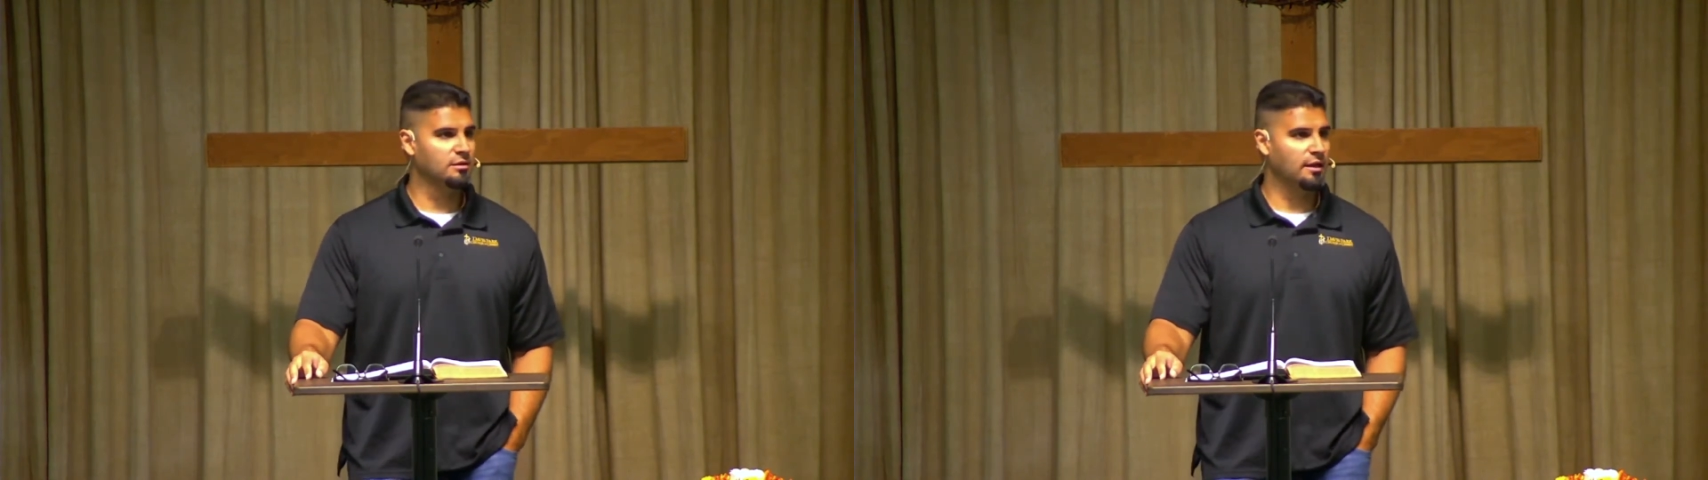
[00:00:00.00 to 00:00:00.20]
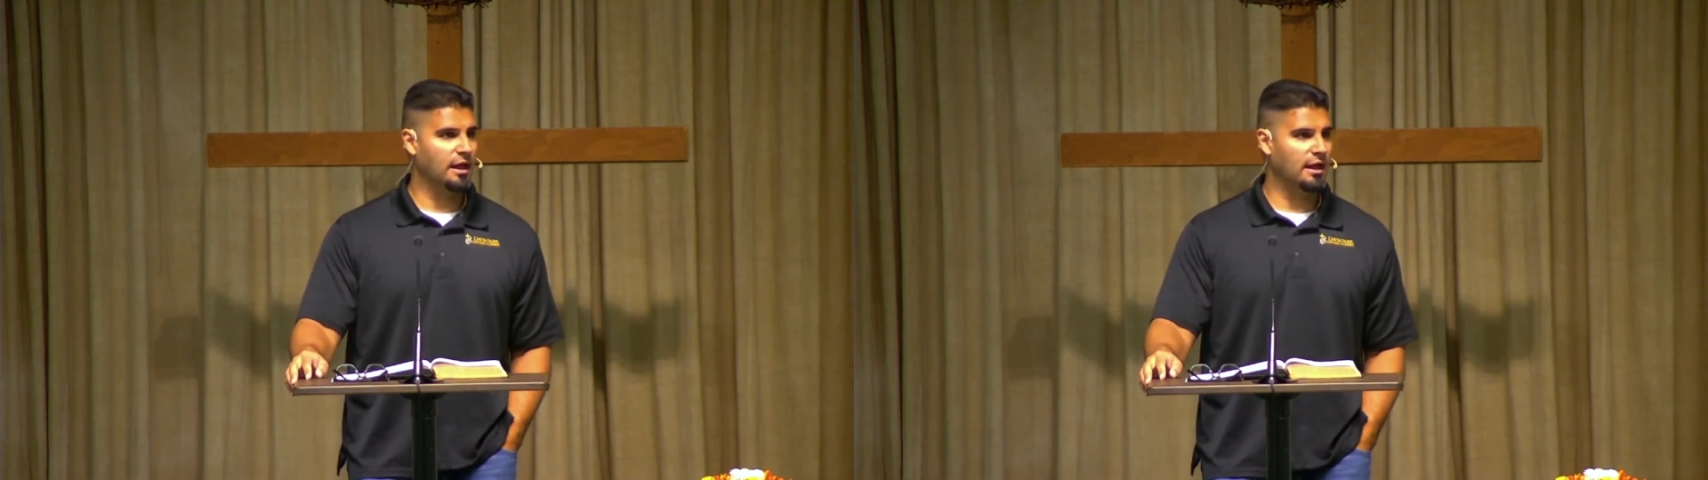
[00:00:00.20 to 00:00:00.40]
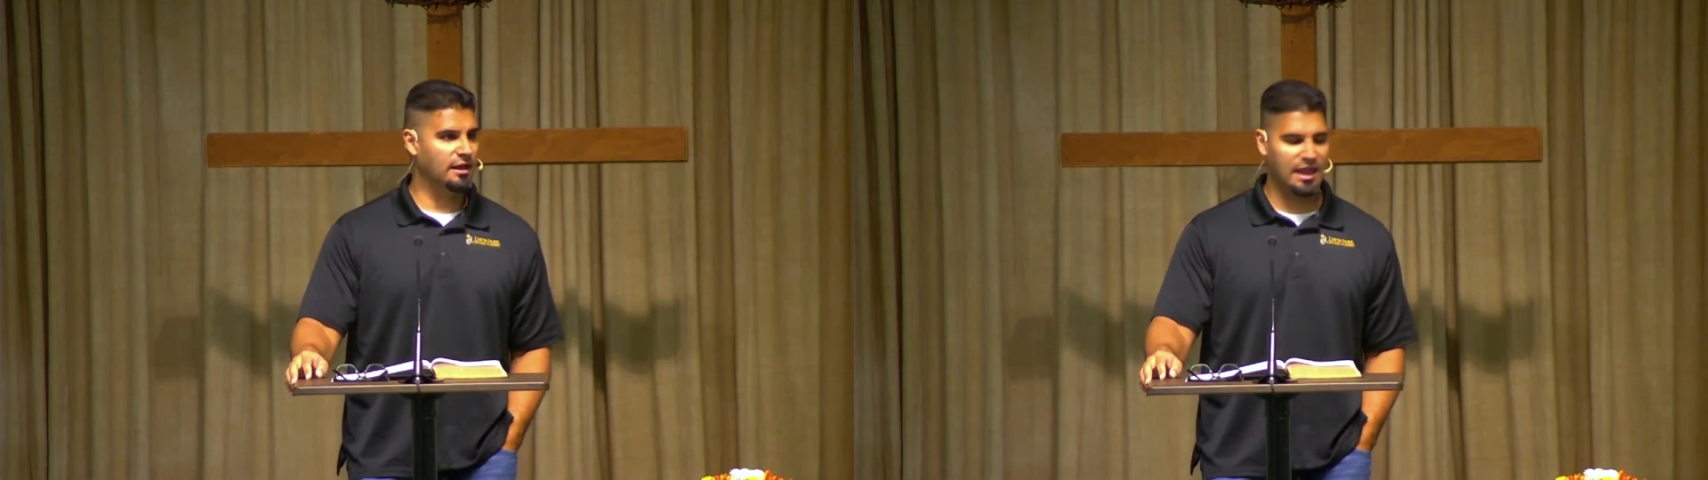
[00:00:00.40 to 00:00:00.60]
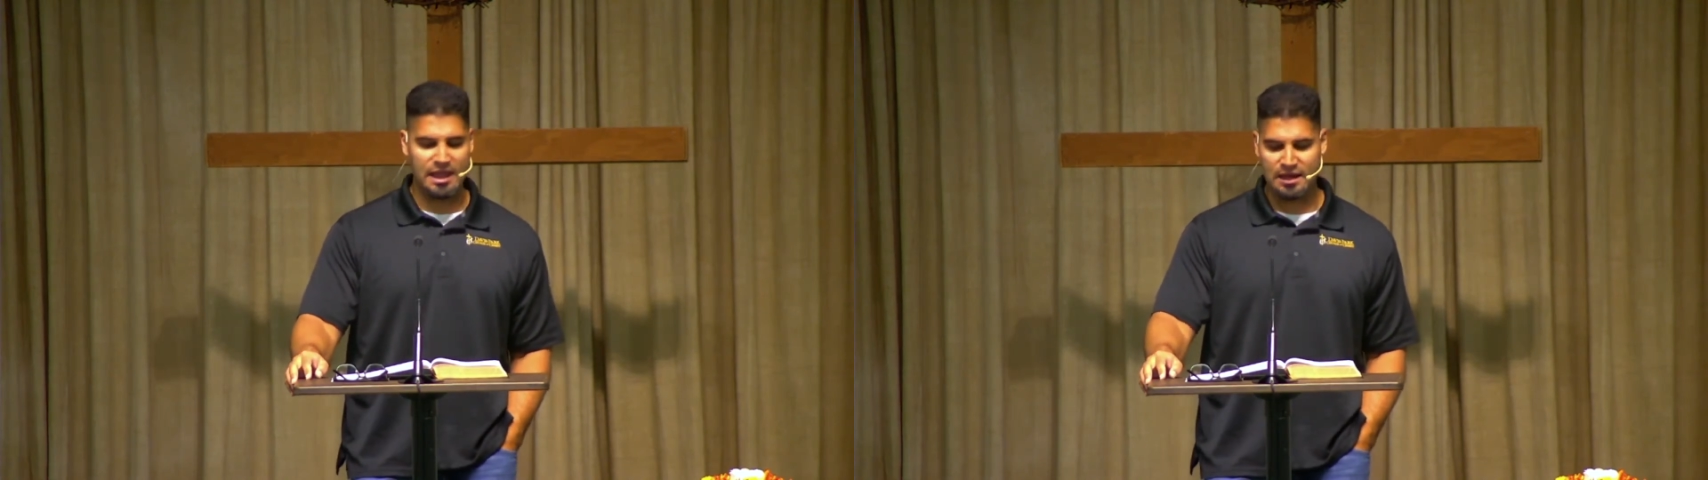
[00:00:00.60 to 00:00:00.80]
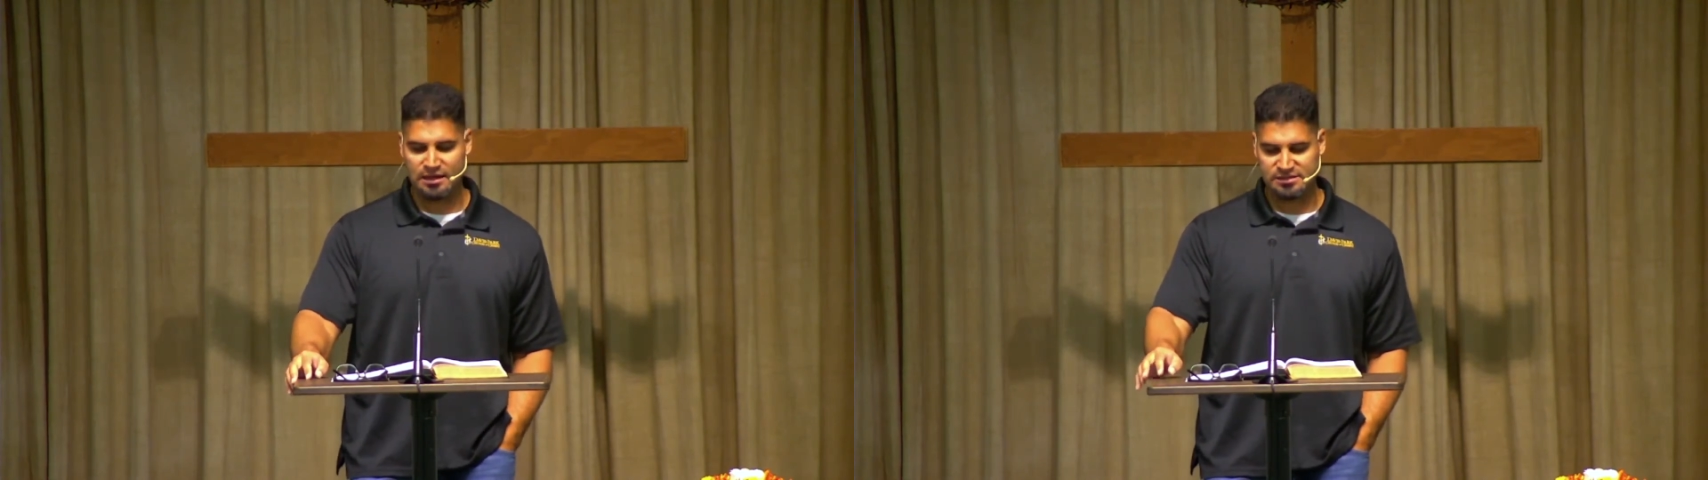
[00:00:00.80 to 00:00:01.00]

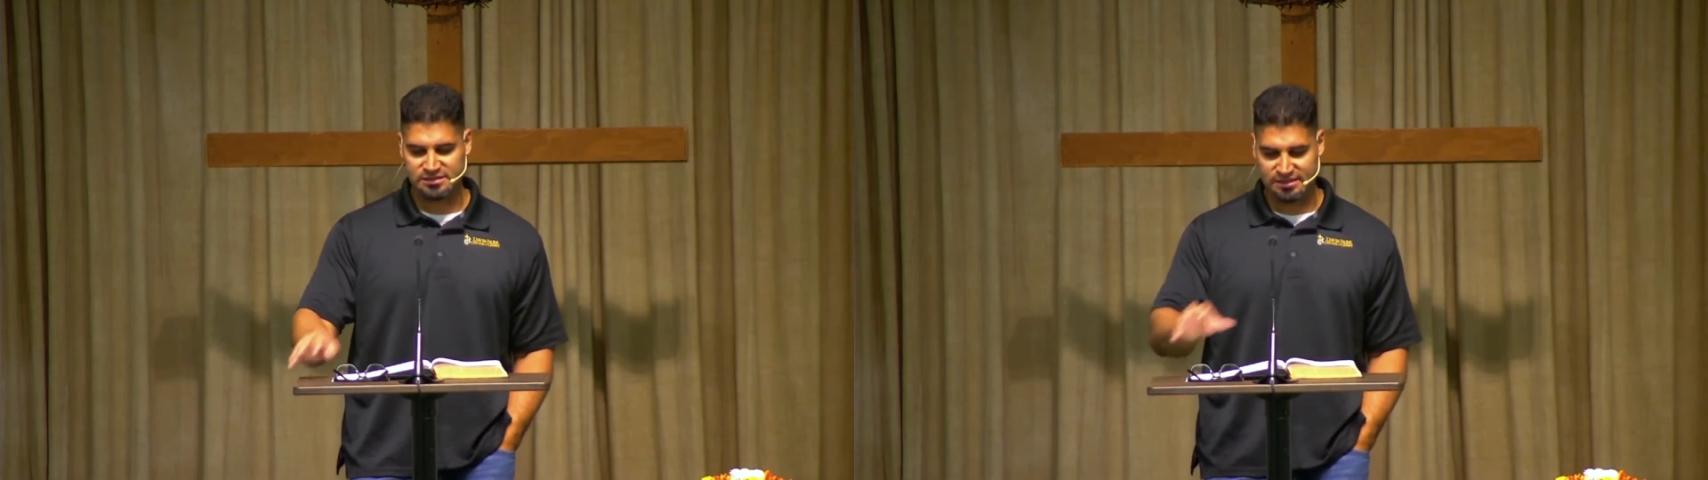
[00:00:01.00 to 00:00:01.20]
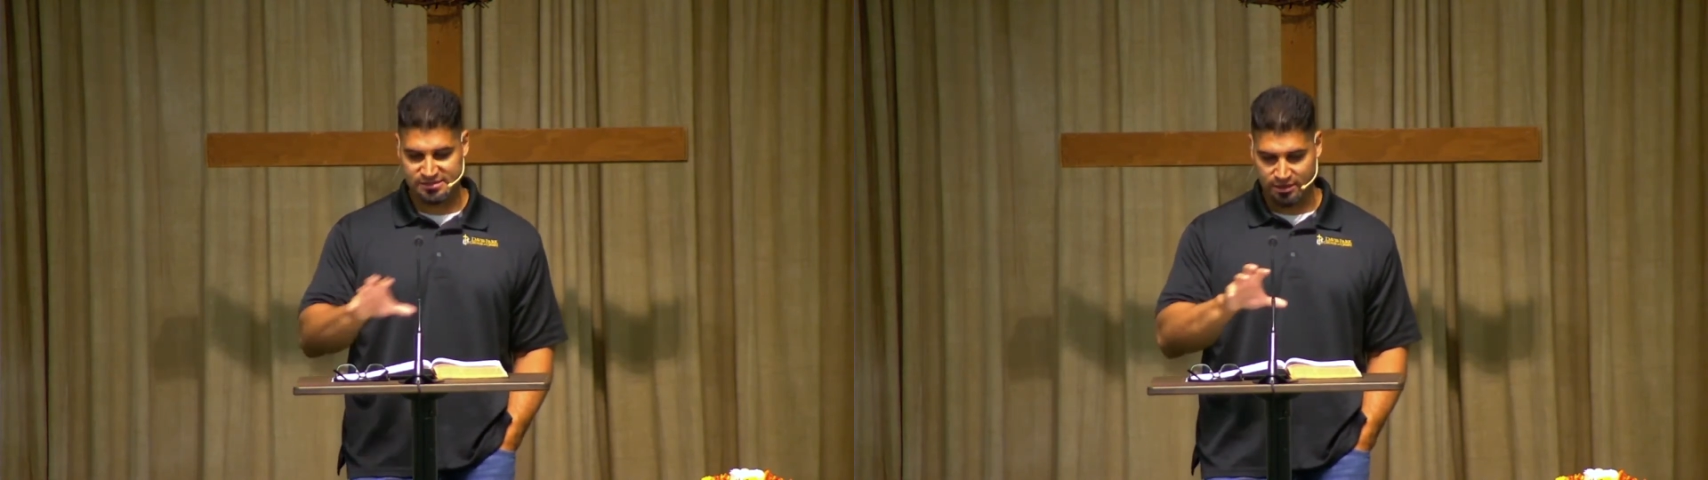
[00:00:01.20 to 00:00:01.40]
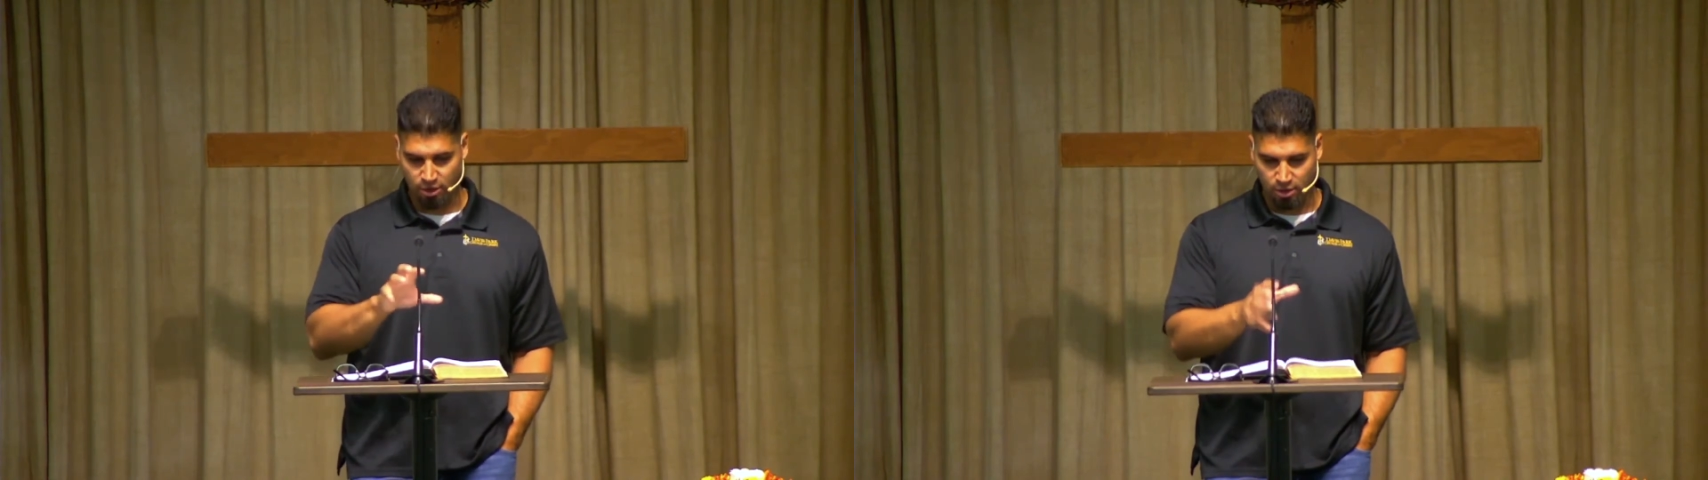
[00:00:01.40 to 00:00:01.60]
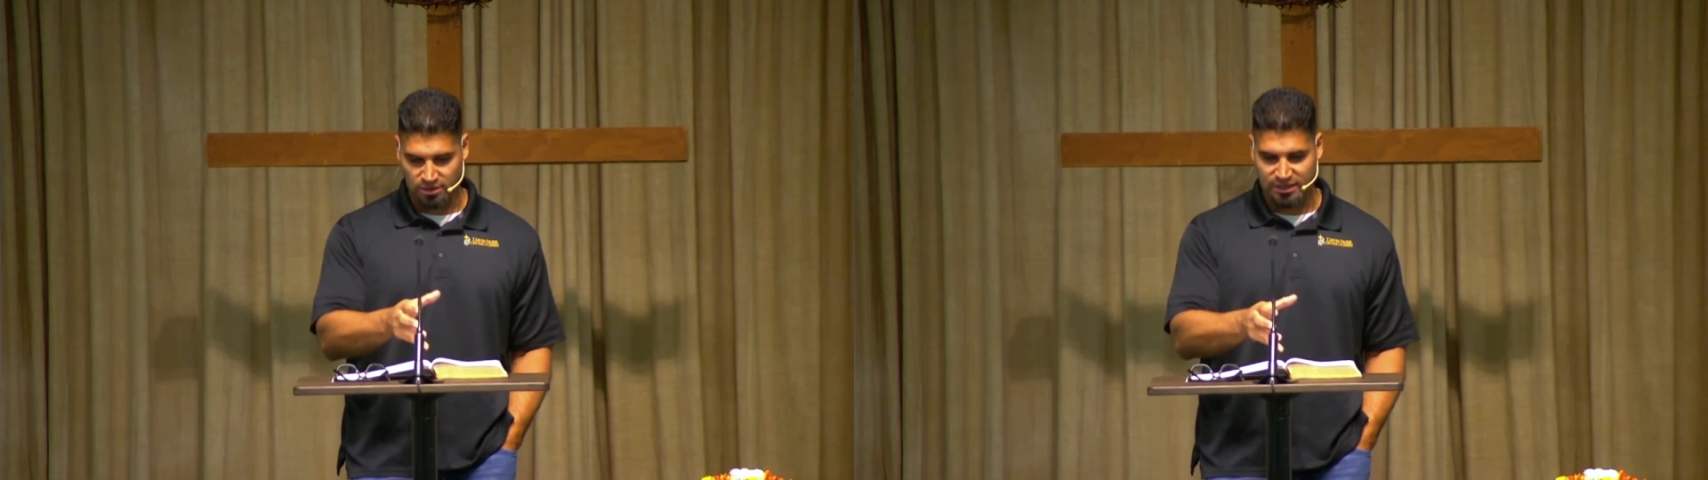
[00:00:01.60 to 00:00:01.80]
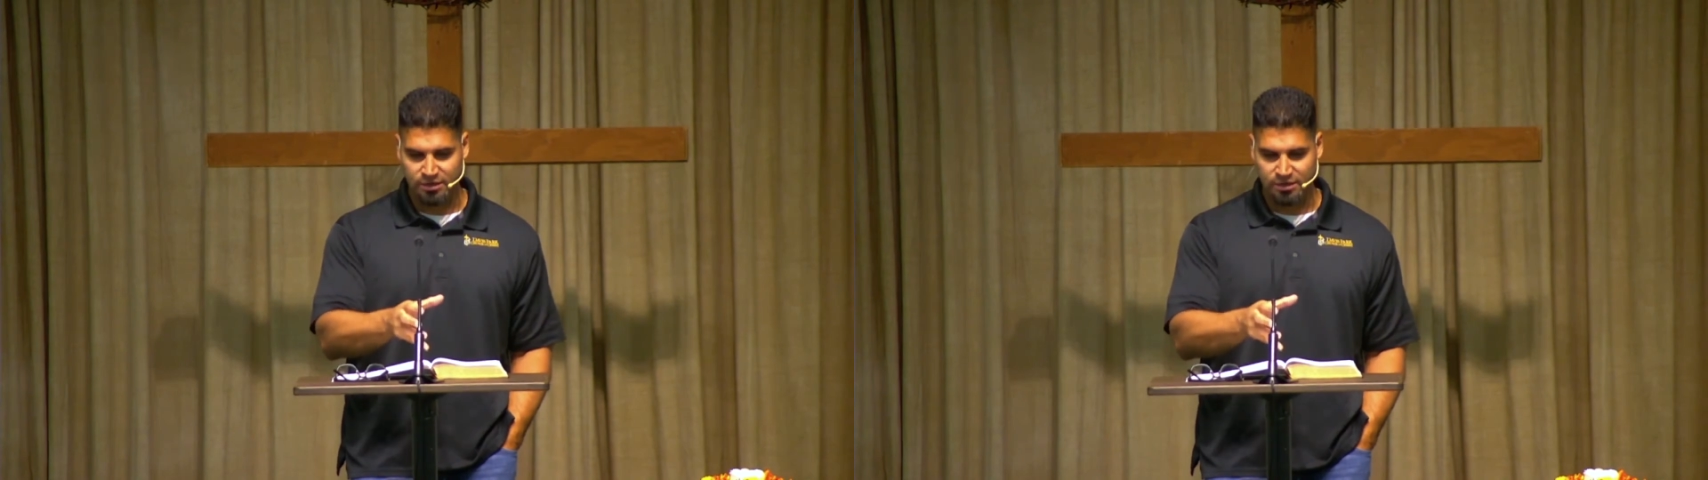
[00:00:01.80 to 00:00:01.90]
and it's the early